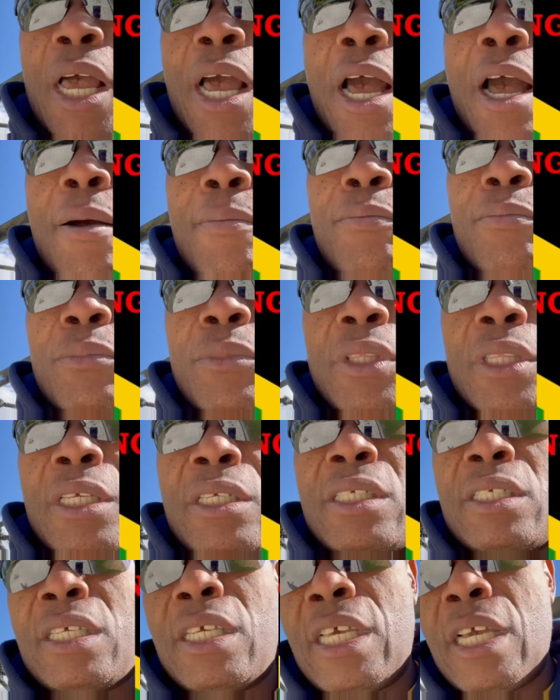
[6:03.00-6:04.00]
um,
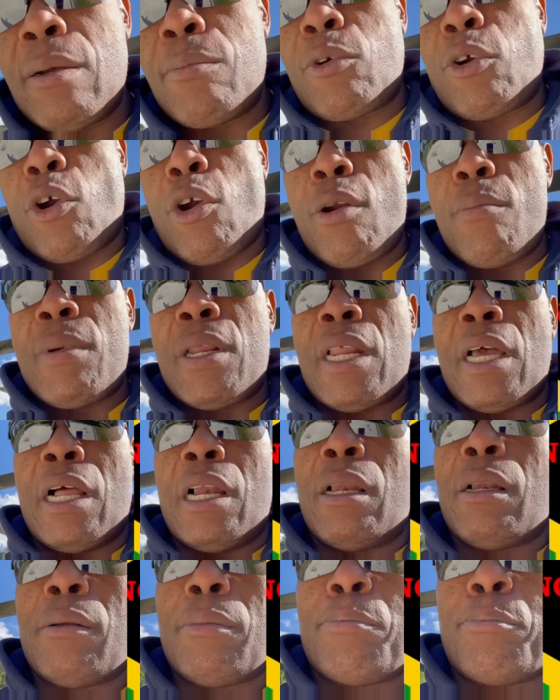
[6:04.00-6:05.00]
the CM
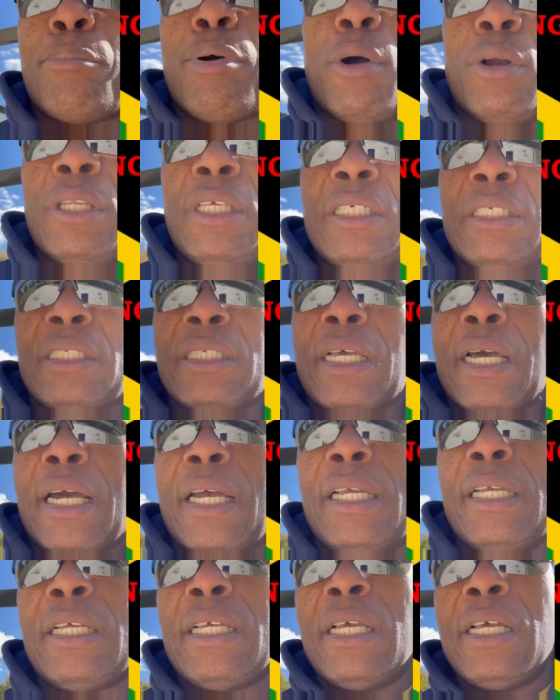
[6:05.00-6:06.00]
criminal police
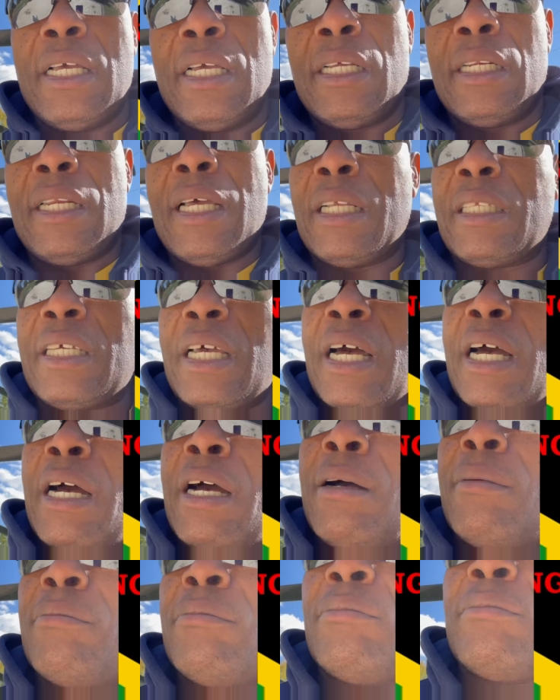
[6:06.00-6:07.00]
guy, that
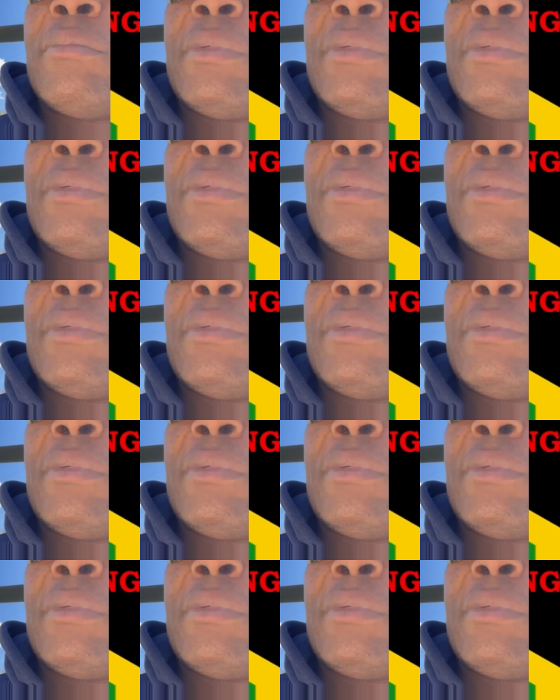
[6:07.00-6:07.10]
um